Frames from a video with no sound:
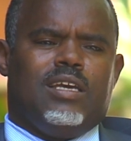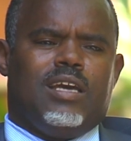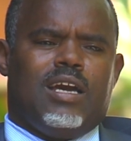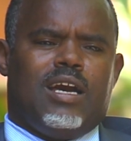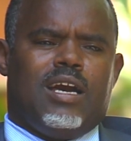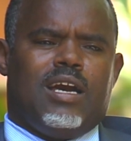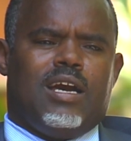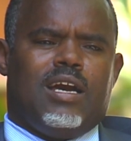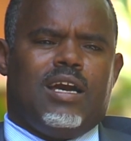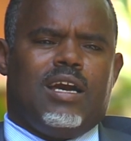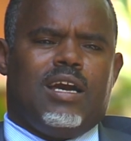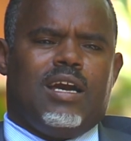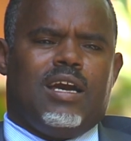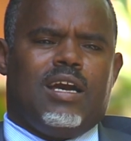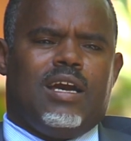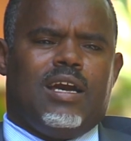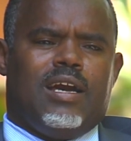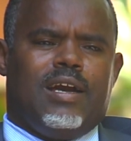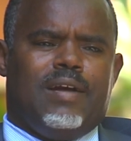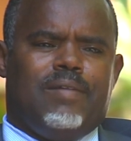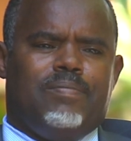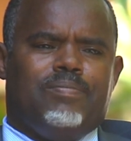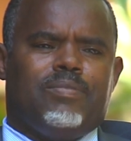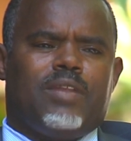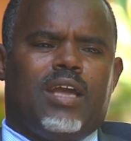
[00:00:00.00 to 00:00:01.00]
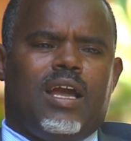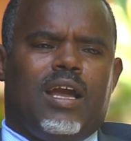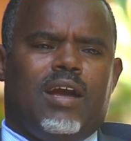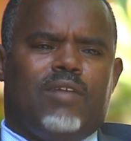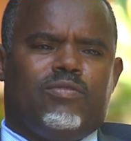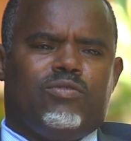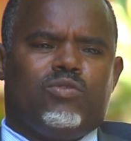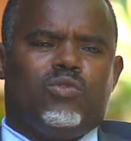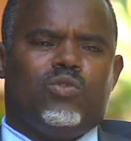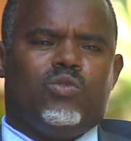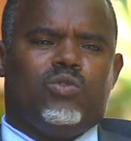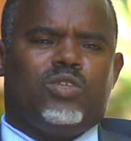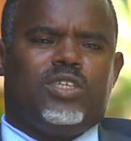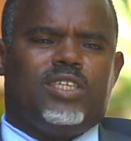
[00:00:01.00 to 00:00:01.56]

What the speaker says: I have to